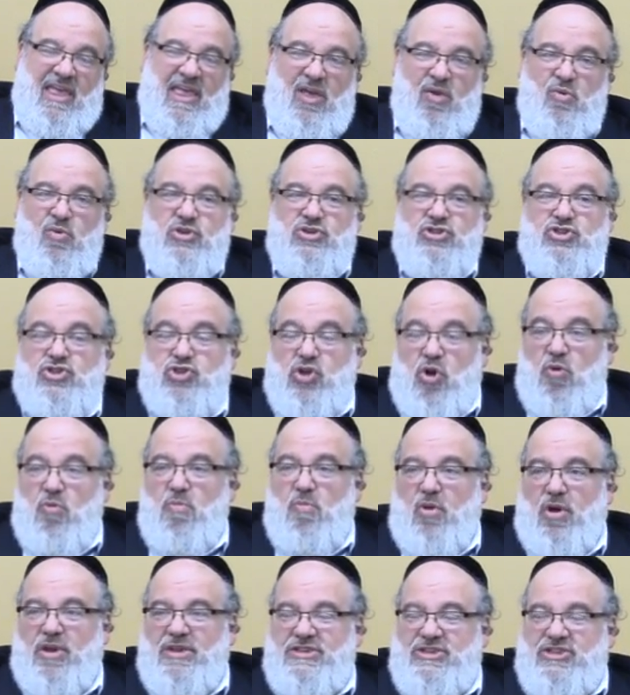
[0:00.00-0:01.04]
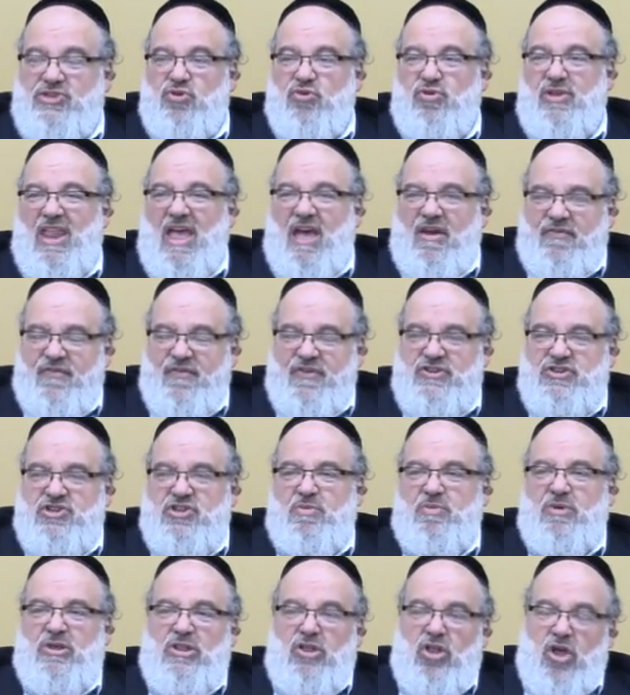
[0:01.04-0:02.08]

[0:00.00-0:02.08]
he was so moiser nefesh to be